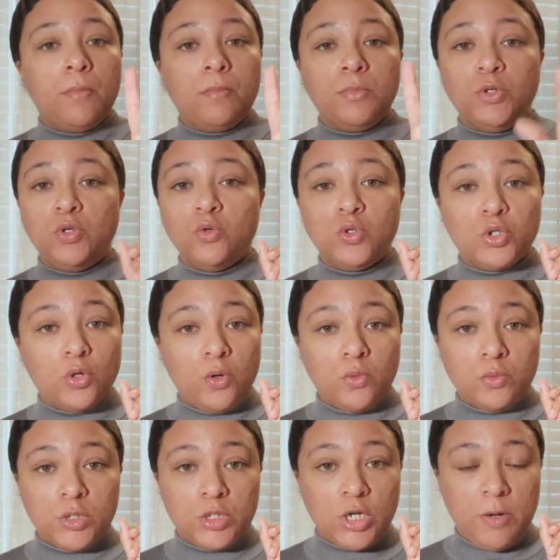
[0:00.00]
Use your own
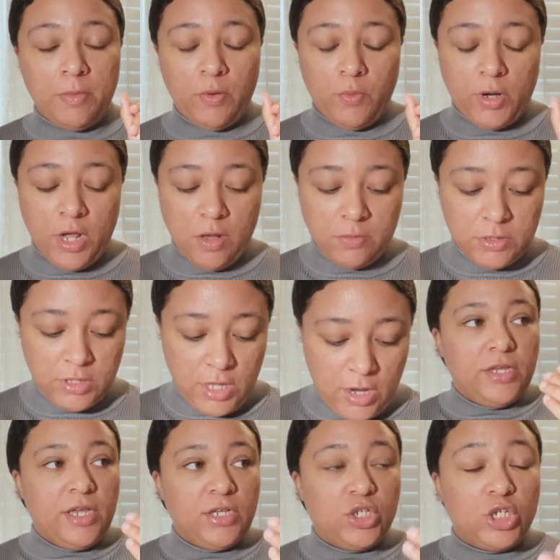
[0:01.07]
discernment when it comes to that.
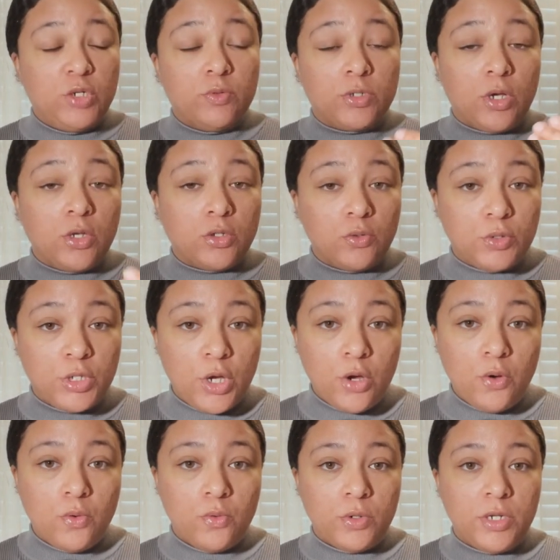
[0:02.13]
She was also
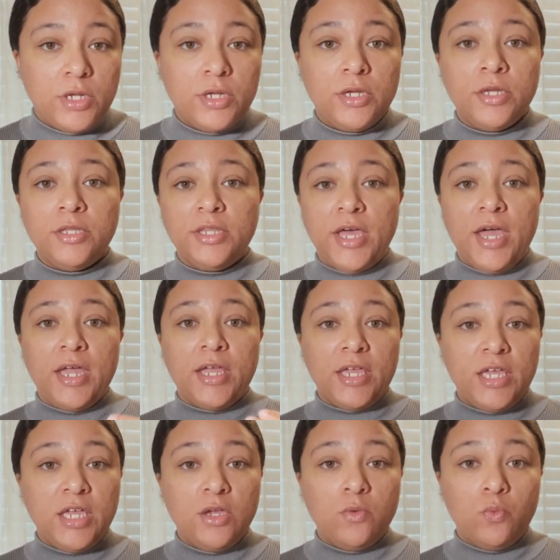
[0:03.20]
told that
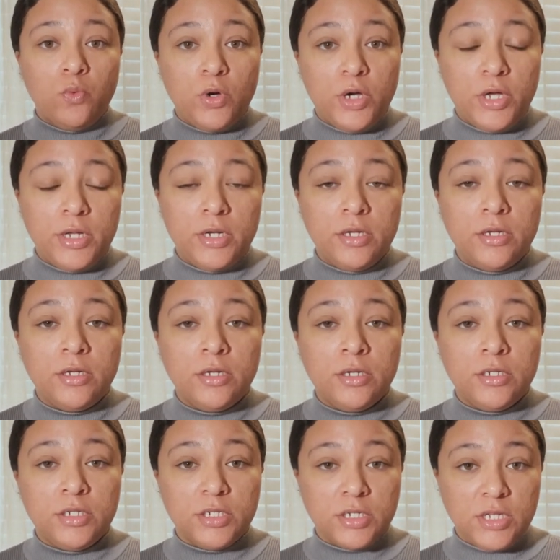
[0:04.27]
he would
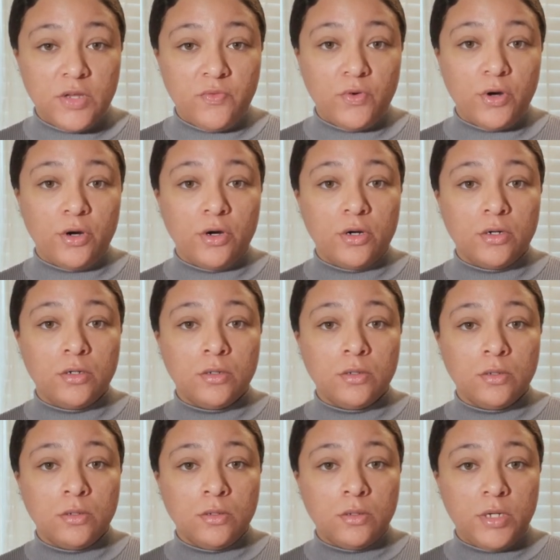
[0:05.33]
deliver
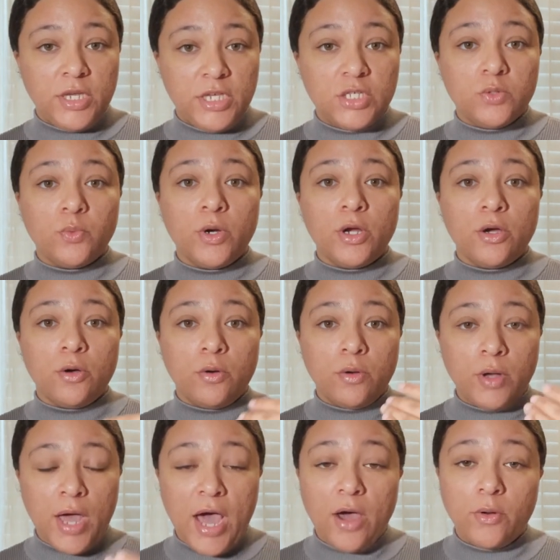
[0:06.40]

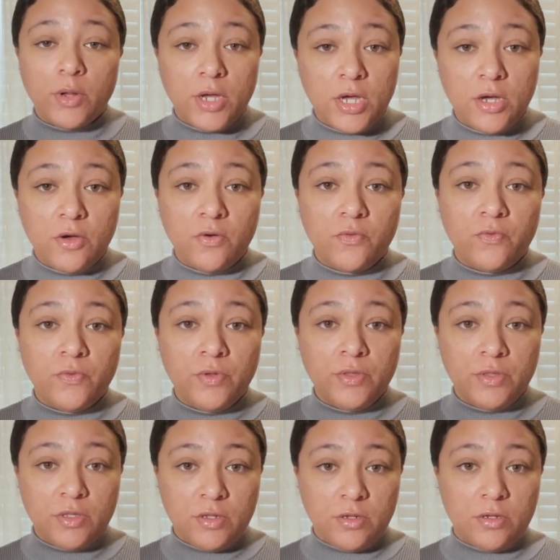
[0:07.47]
Israel out of
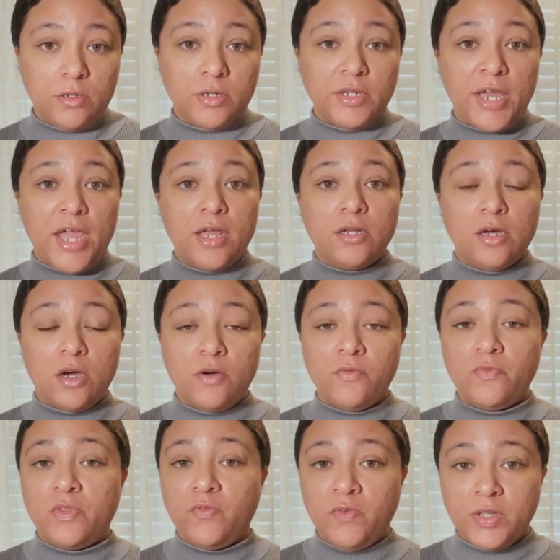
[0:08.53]
the land
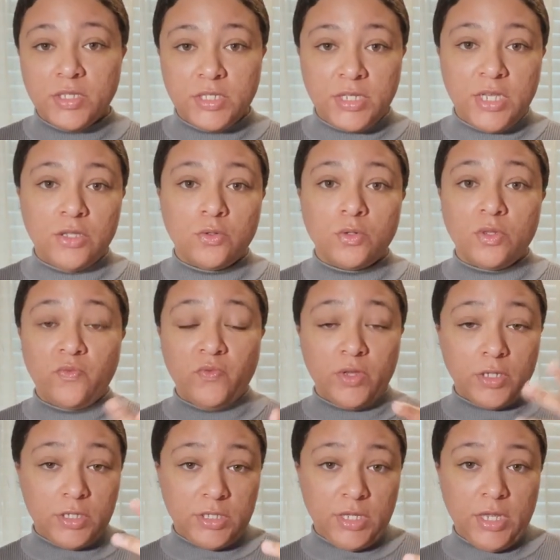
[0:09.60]
of the Philistines or the
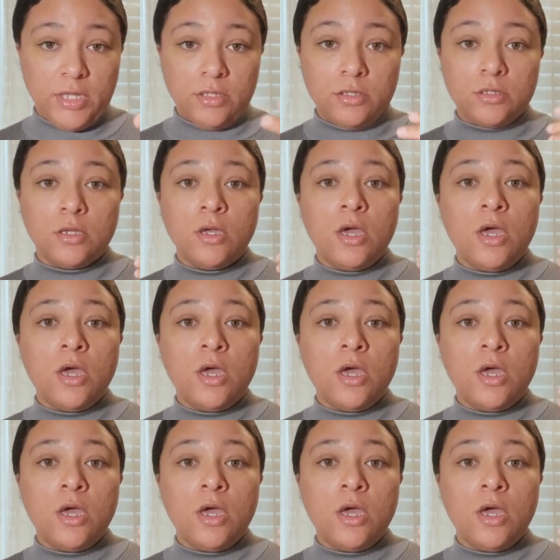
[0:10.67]
Philistines